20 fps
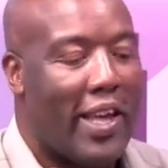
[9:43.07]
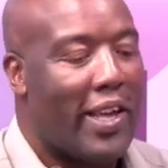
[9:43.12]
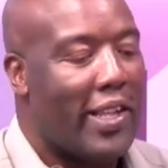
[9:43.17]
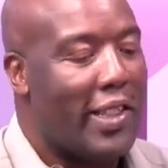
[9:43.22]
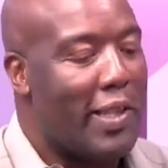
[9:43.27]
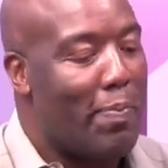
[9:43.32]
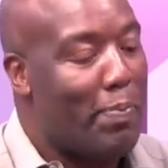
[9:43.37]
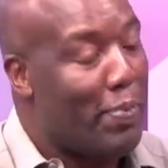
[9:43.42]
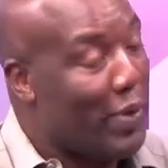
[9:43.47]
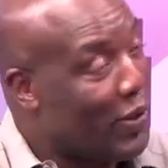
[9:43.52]

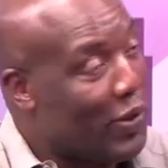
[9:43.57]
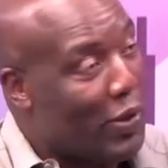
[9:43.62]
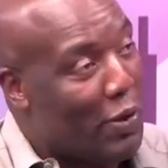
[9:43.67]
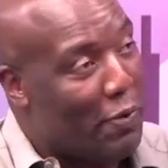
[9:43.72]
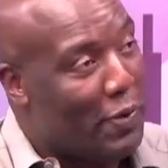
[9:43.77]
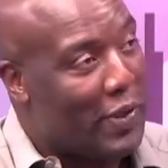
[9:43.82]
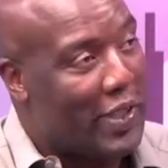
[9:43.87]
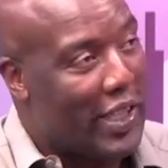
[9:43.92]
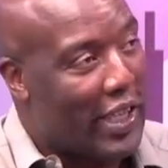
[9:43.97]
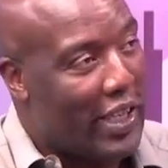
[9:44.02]
The prison
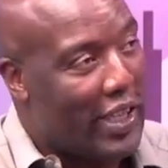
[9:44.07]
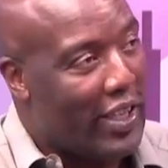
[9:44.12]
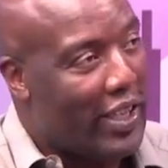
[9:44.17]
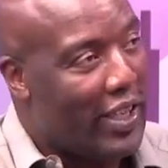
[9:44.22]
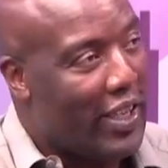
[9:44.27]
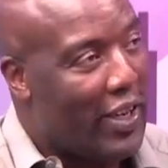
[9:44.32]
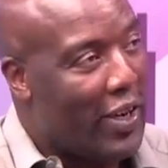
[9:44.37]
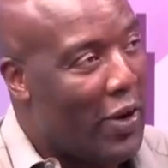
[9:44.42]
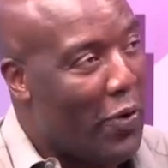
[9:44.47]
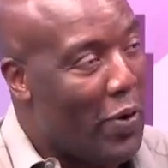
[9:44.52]
officer
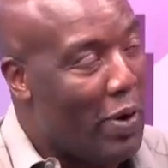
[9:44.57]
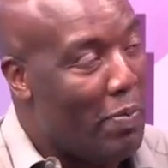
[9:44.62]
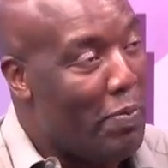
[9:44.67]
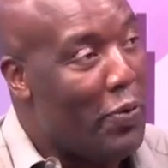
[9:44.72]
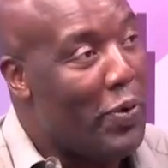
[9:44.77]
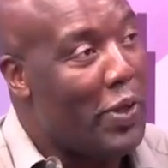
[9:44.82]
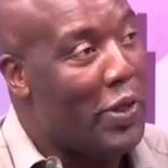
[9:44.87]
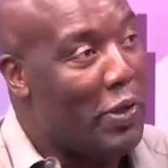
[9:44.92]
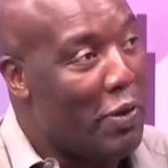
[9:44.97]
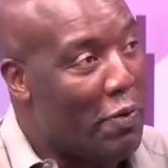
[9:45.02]
will be
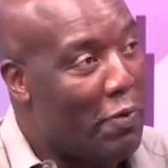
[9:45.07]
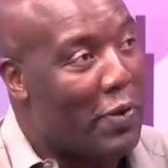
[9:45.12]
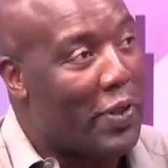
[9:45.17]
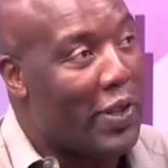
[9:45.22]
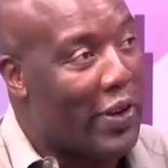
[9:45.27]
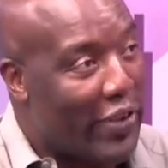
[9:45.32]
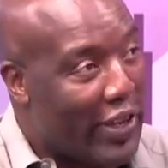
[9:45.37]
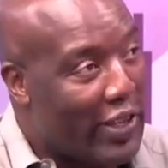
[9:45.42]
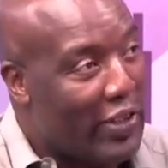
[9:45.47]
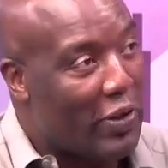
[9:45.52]
with you for the
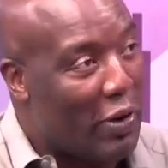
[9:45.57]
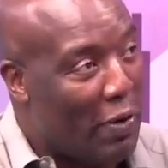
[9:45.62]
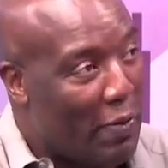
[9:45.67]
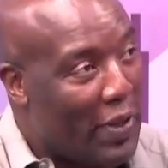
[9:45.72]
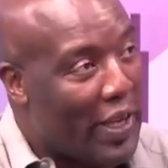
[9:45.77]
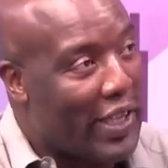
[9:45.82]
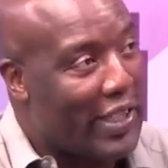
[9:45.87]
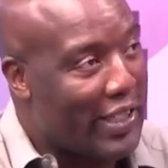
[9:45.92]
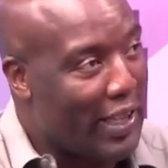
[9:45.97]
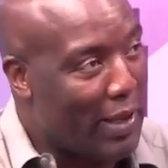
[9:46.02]
rest of
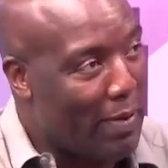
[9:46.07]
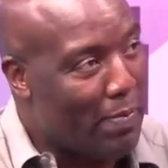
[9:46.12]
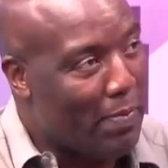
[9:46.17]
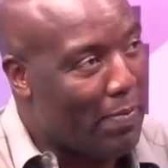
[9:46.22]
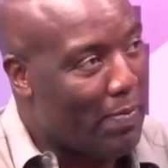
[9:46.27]
that time.